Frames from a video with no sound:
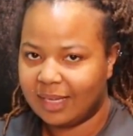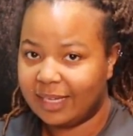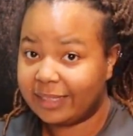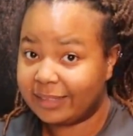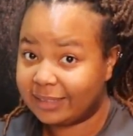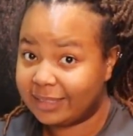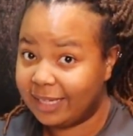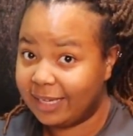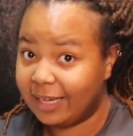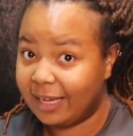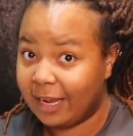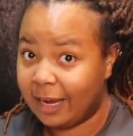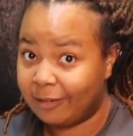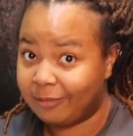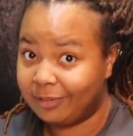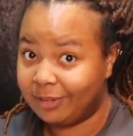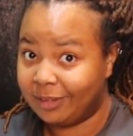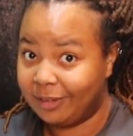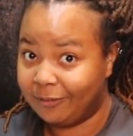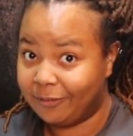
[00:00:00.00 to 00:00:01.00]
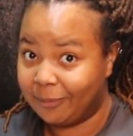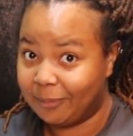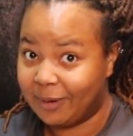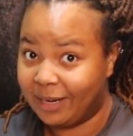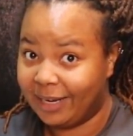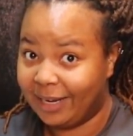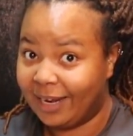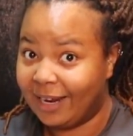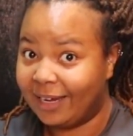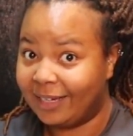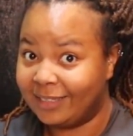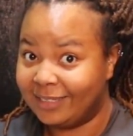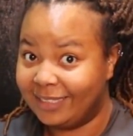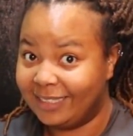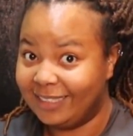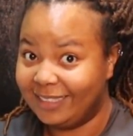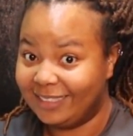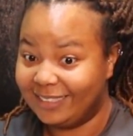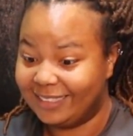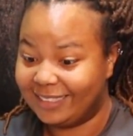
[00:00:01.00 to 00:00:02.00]
It's taking everything from my mouth to
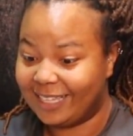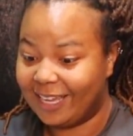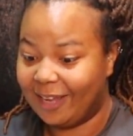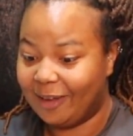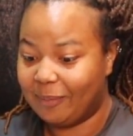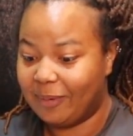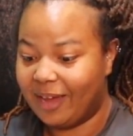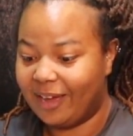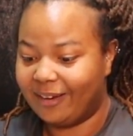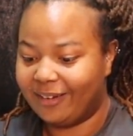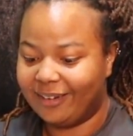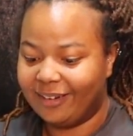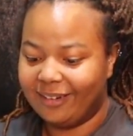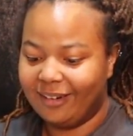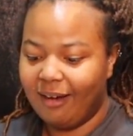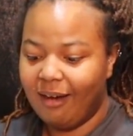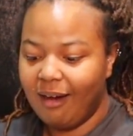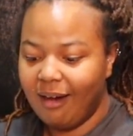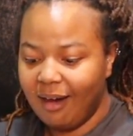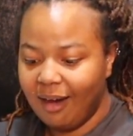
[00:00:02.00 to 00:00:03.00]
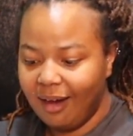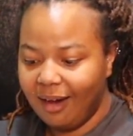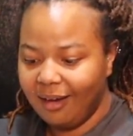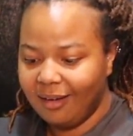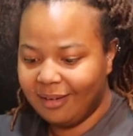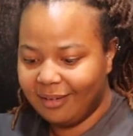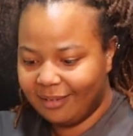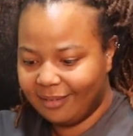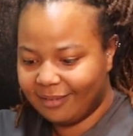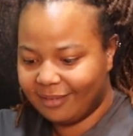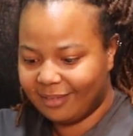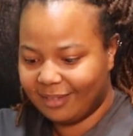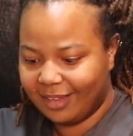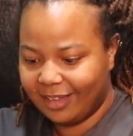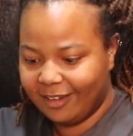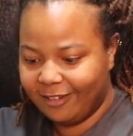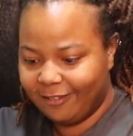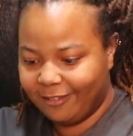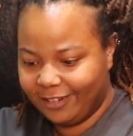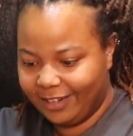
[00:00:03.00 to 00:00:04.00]
eat this cake batter. Ah!
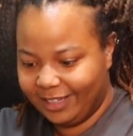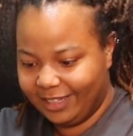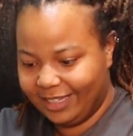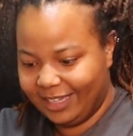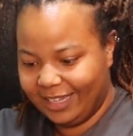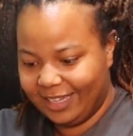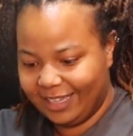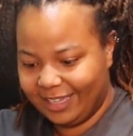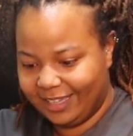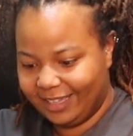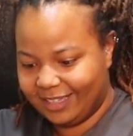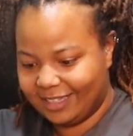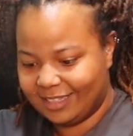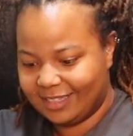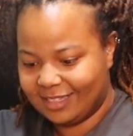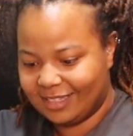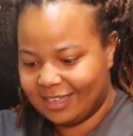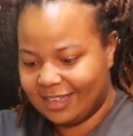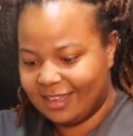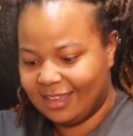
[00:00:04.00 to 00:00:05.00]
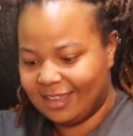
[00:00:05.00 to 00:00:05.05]
It really is.